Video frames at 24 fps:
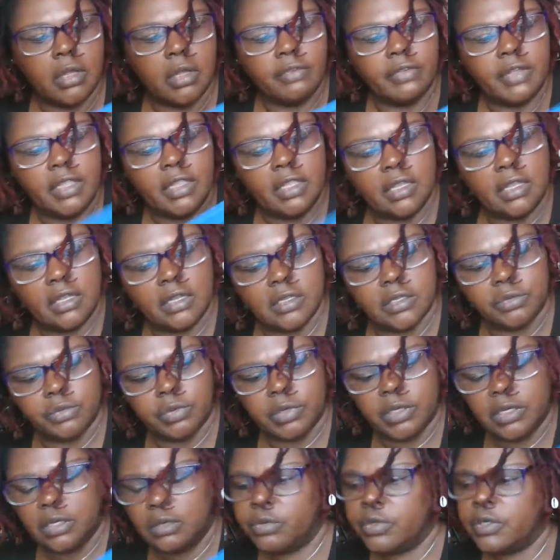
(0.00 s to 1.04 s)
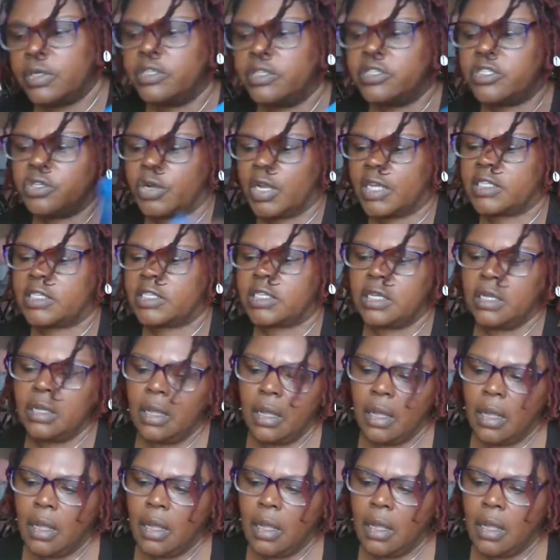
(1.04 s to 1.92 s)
Everything is real, real stretchy.